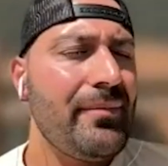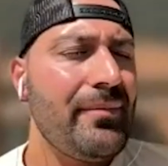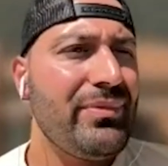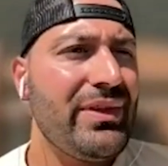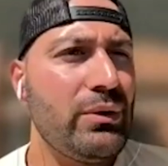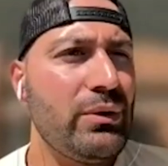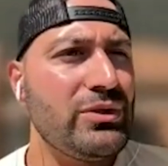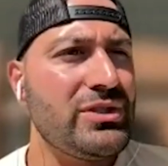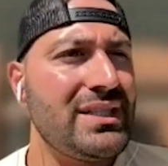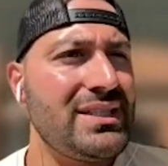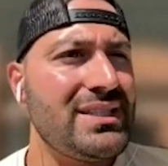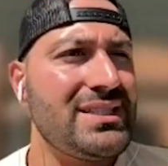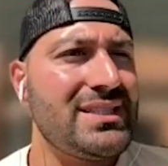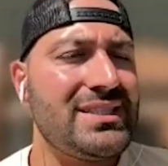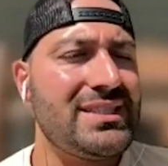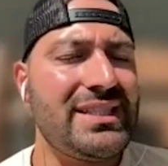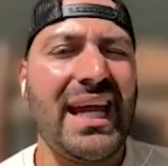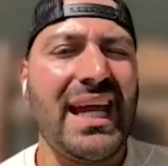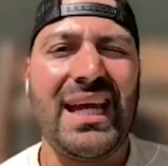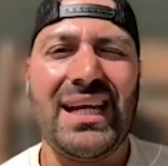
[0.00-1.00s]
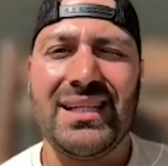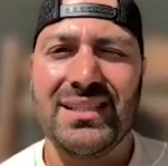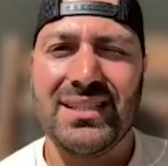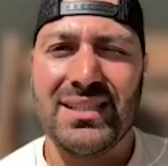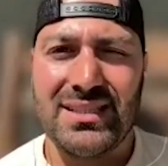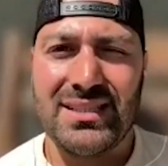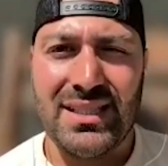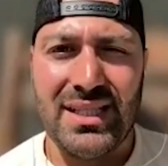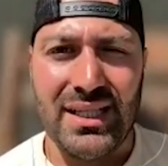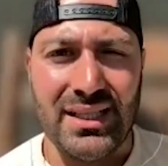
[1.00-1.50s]
It was insane
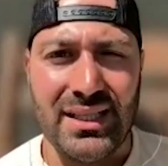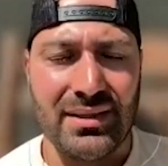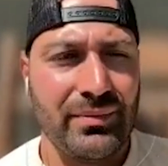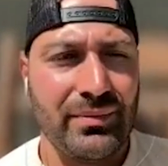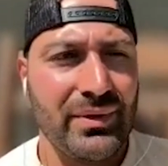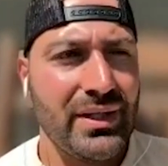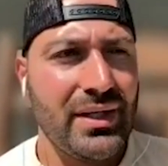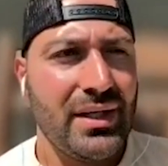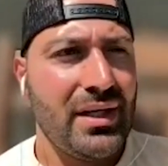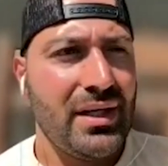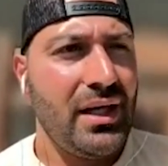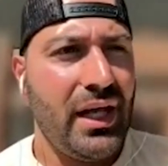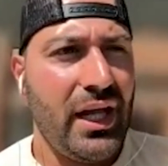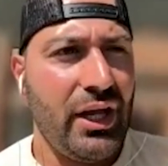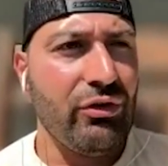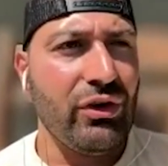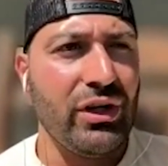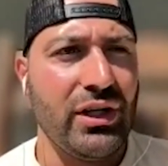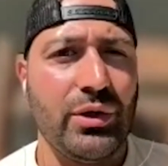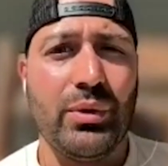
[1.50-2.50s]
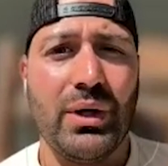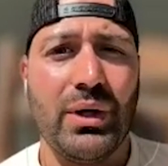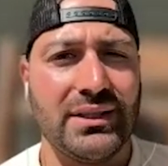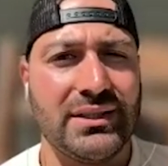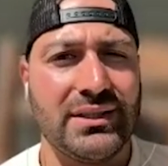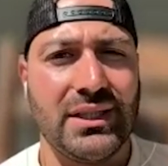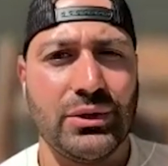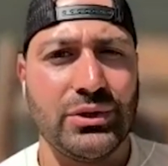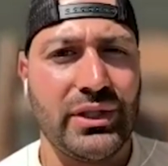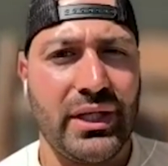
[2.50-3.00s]
to see. It really
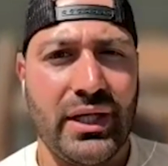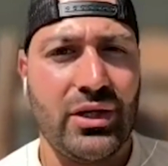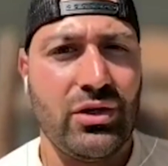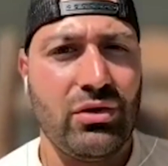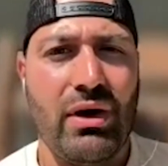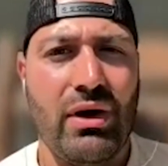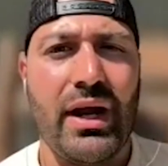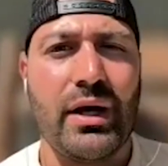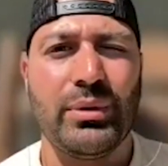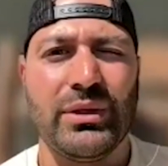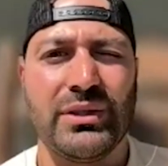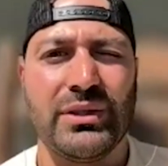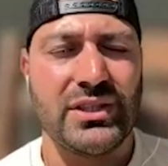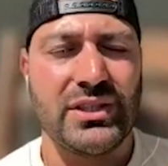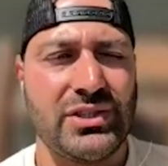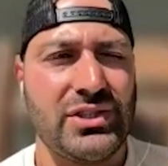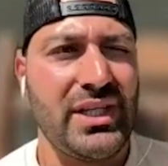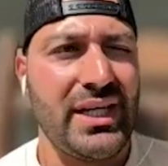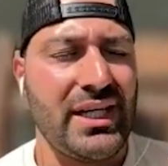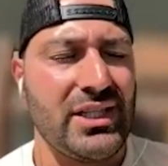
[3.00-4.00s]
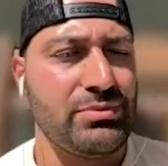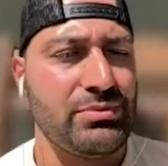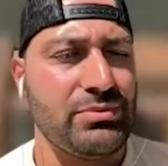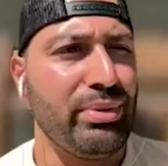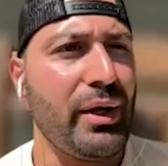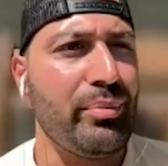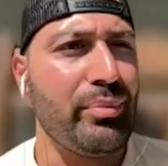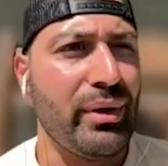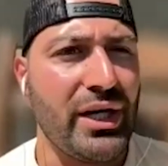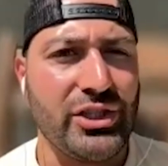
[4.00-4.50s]
was. It was incredible to see. His
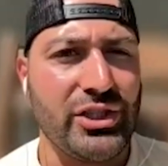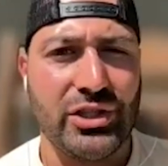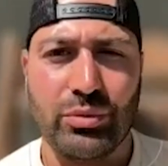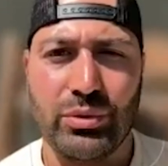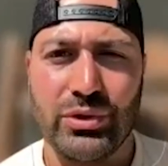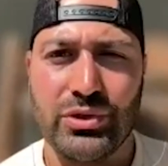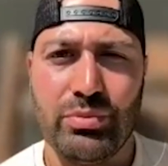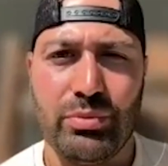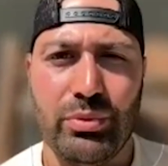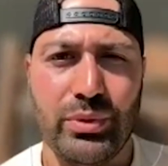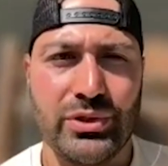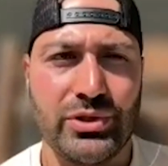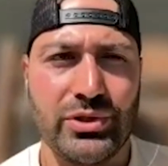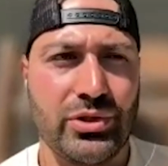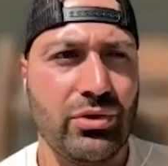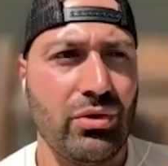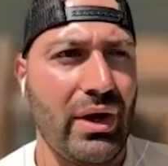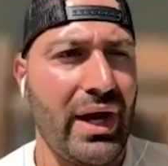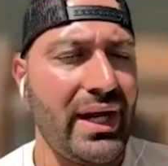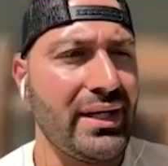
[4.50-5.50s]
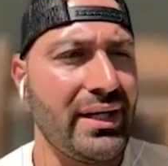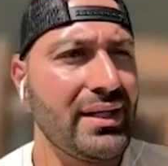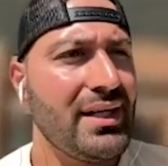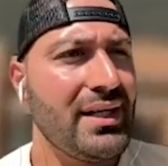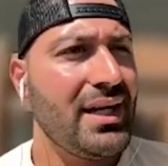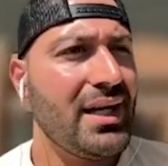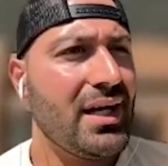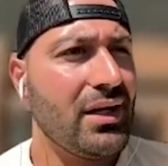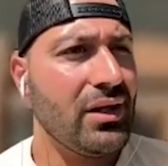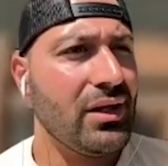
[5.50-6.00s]
blood pressure was great.
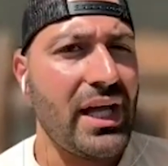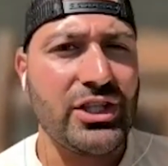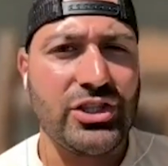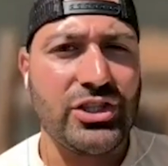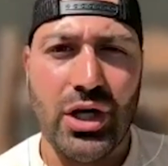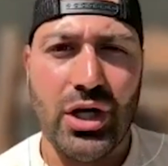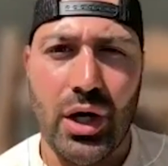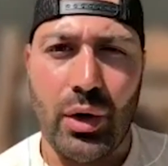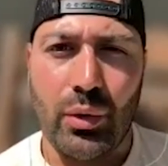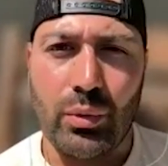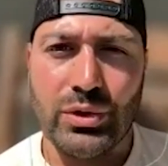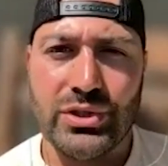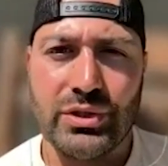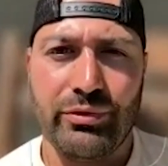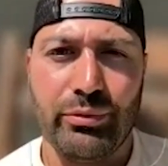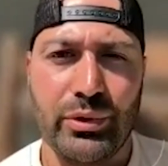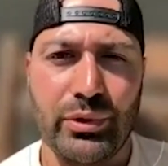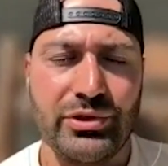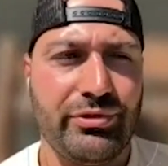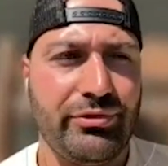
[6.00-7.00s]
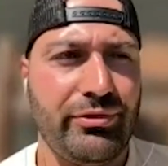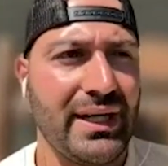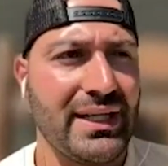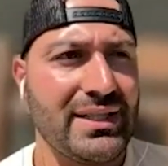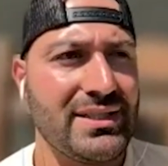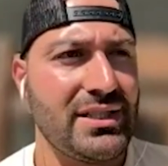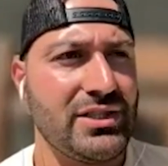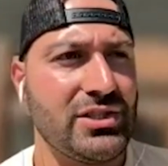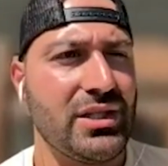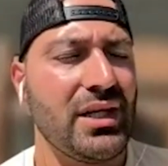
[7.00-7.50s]
Cholesterol was
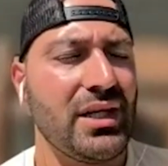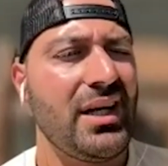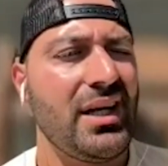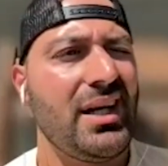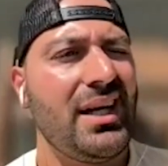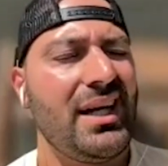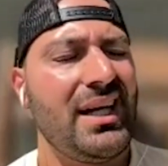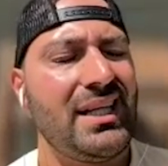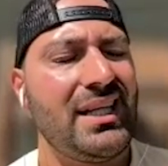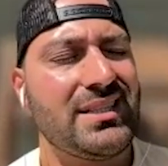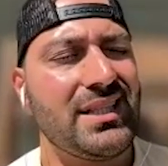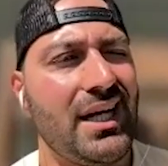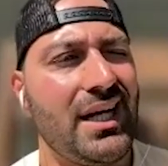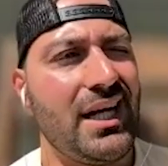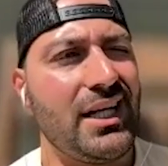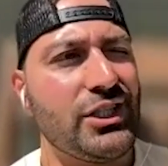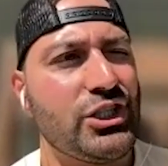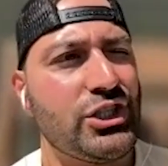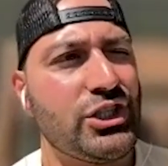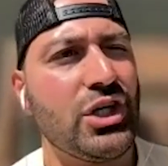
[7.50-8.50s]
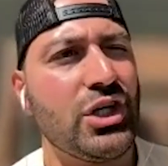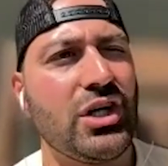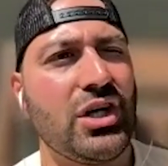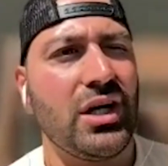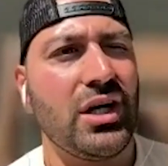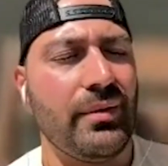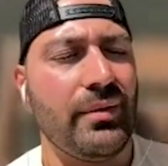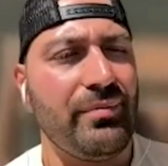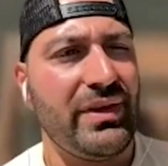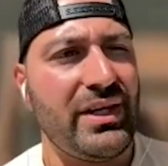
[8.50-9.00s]
fixed. His
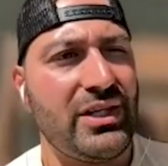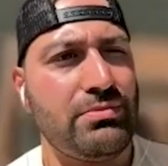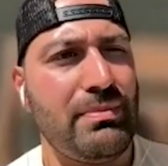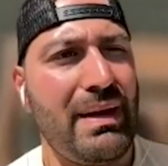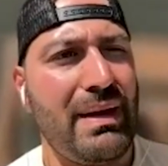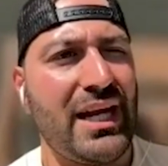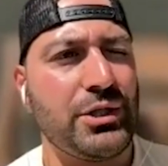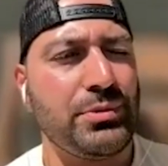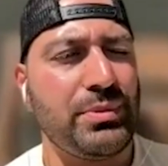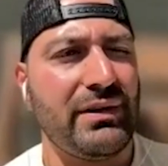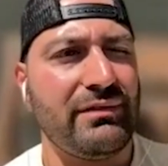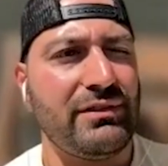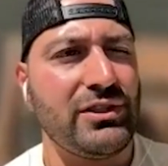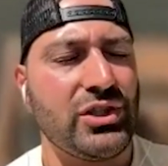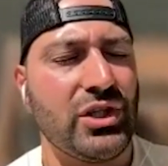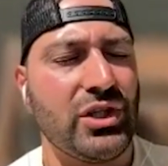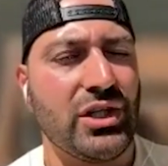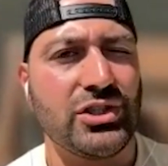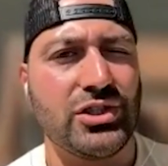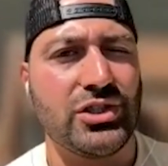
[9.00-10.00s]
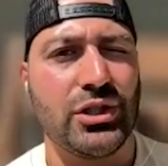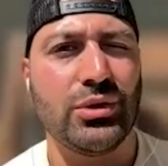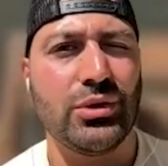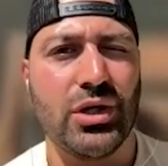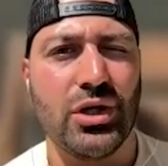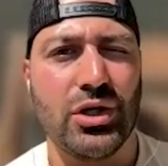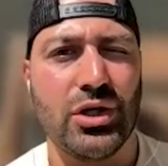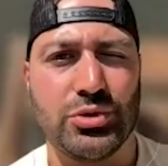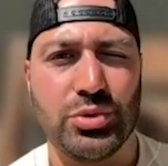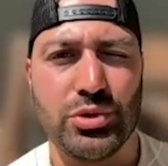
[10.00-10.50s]
sugar, his management of his sugar, his
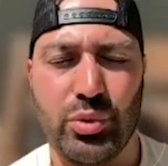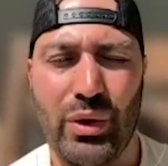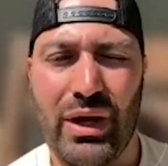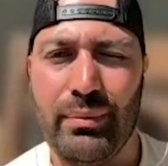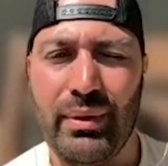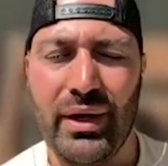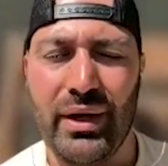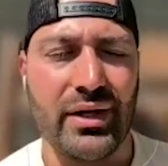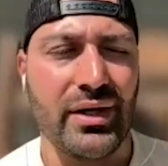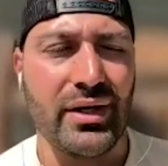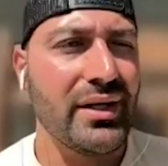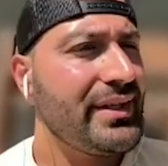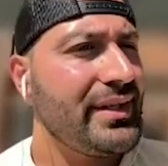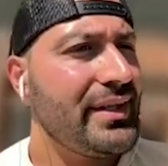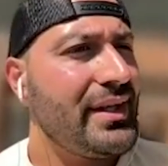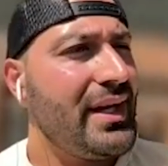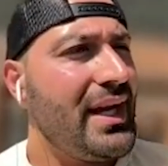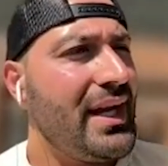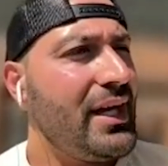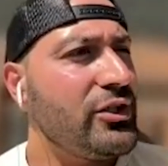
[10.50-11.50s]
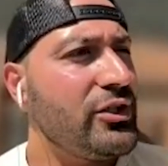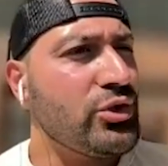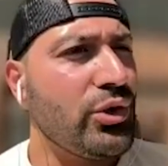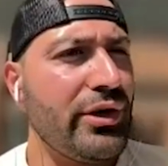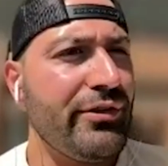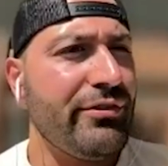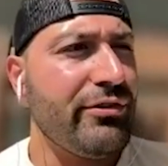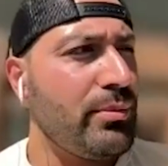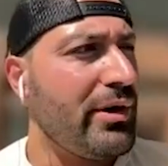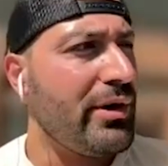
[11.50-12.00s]
glucose was way better. And it was
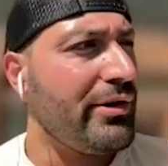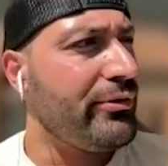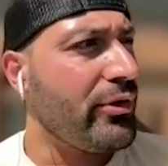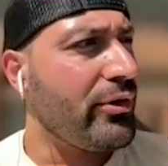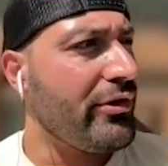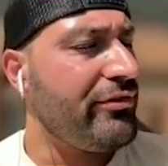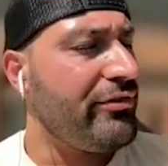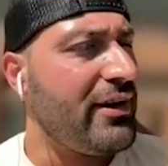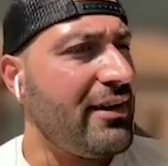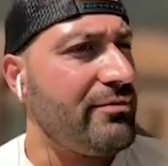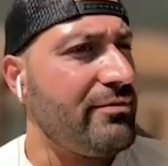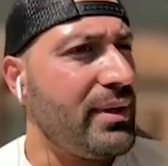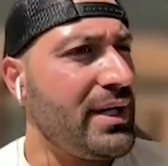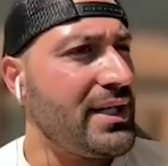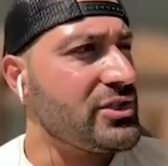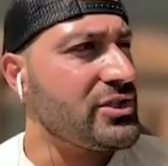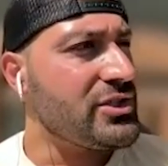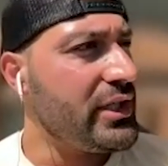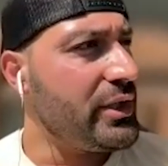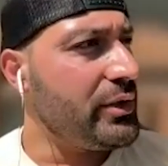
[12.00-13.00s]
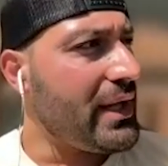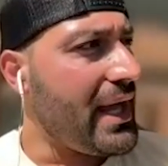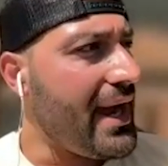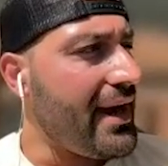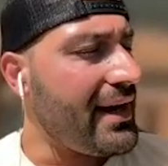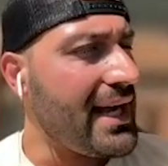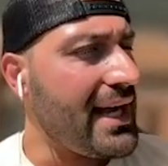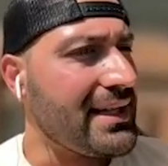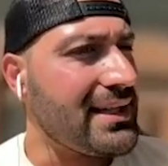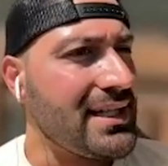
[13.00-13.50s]
only for about 4 or 5 months. So
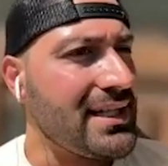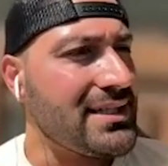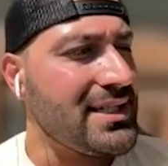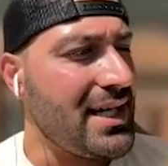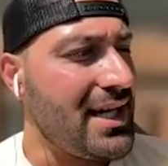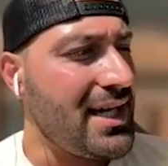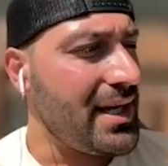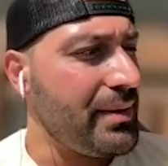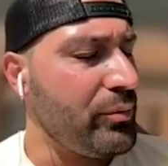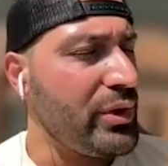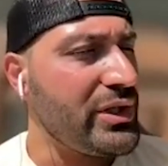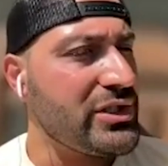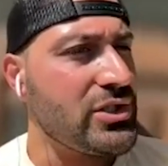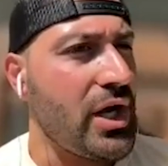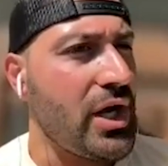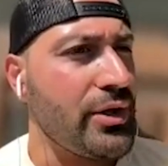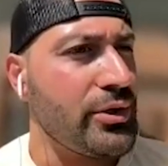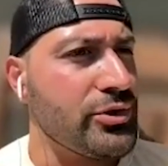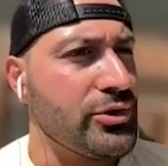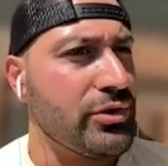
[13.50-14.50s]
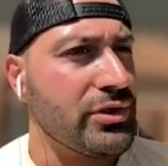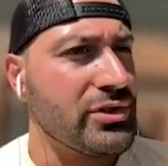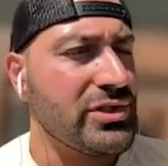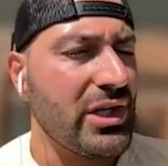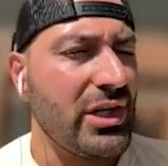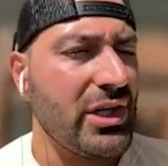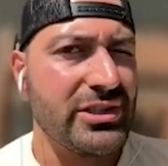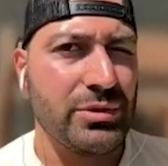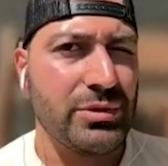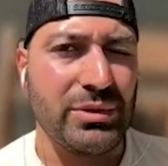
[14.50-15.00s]
at that time, we saw those
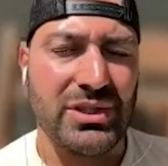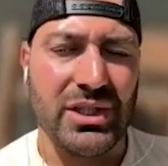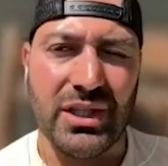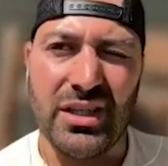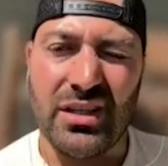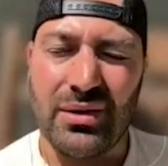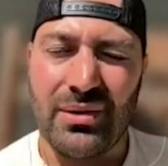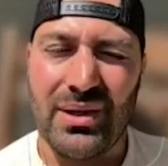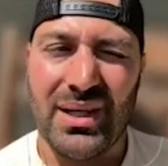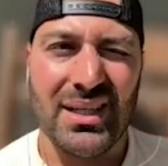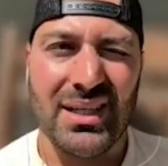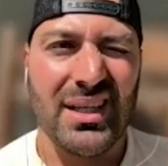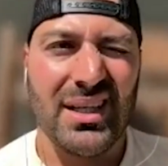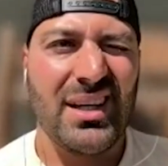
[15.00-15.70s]
results and we said, you know what?